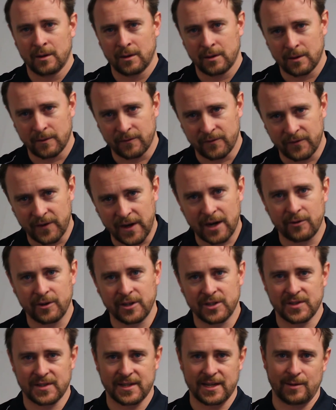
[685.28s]
the
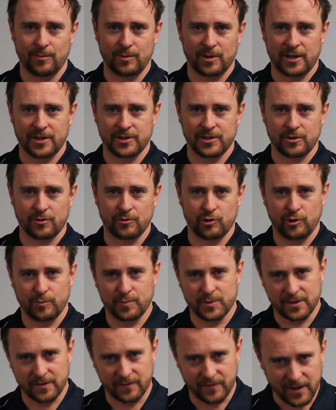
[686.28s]
varied stabilizer
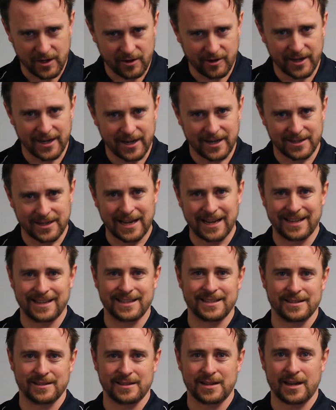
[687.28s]
groups, the varied
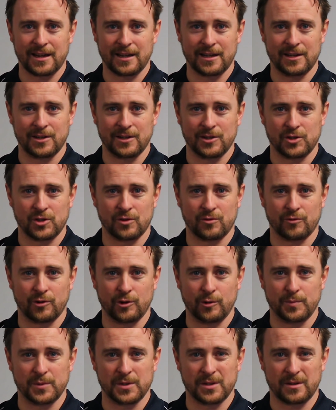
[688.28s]
agonist-antagonist
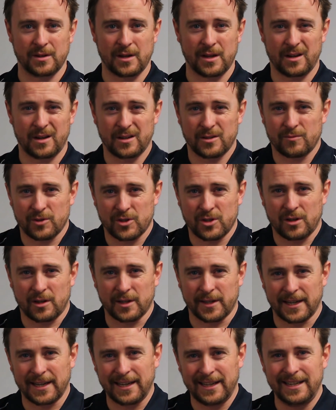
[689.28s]
groups, and as a
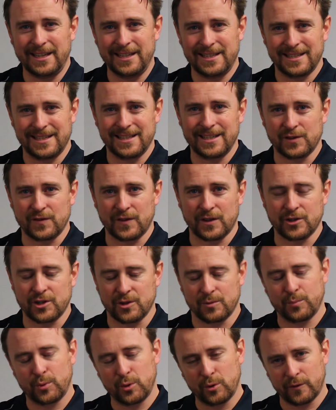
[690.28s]
result it leads to
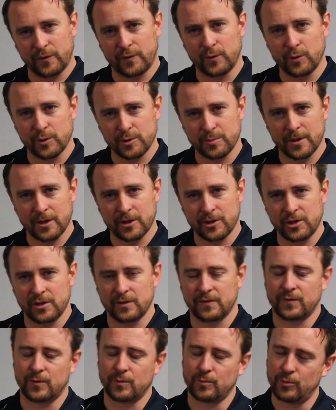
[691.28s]
dysfunction, poor force
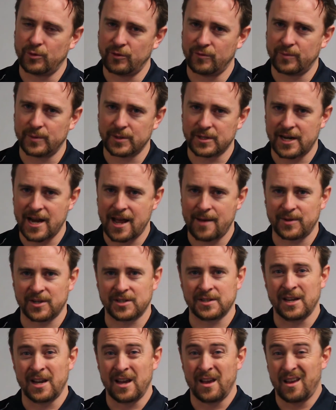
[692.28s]
productions, poor movement
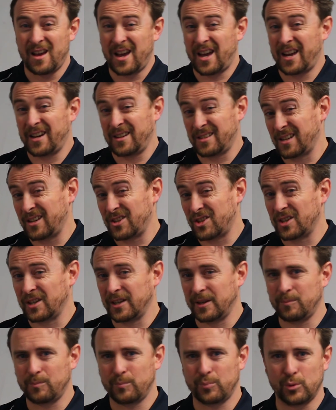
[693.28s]
dynamics, and
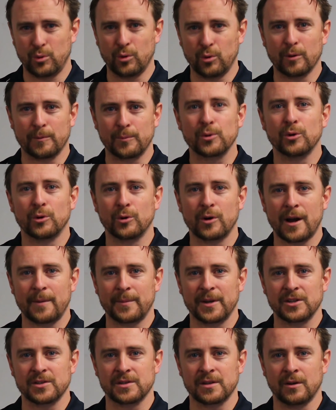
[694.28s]
essentially poor
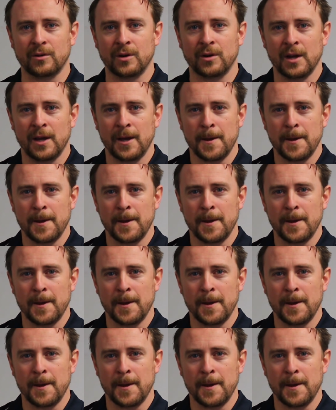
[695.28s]
programming. So